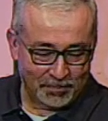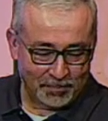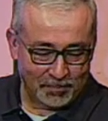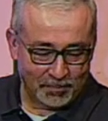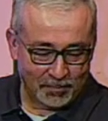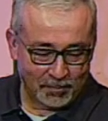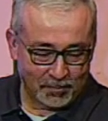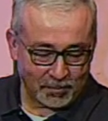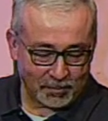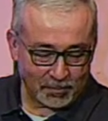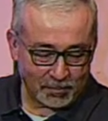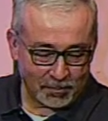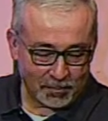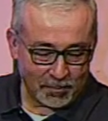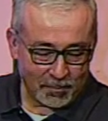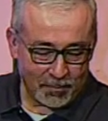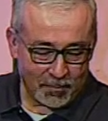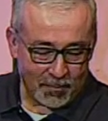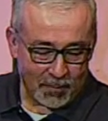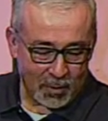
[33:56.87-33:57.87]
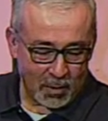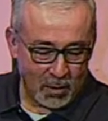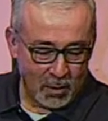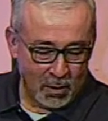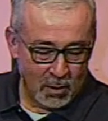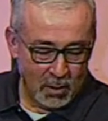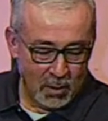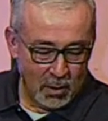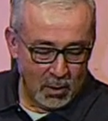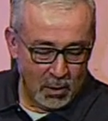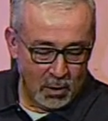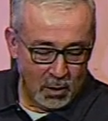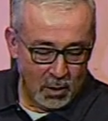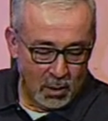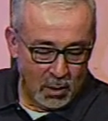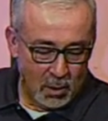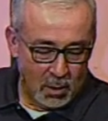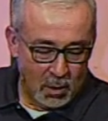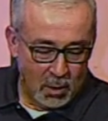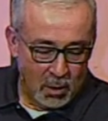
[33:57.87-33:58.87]

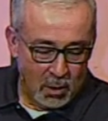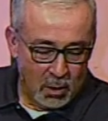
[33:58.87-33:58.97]
(silence)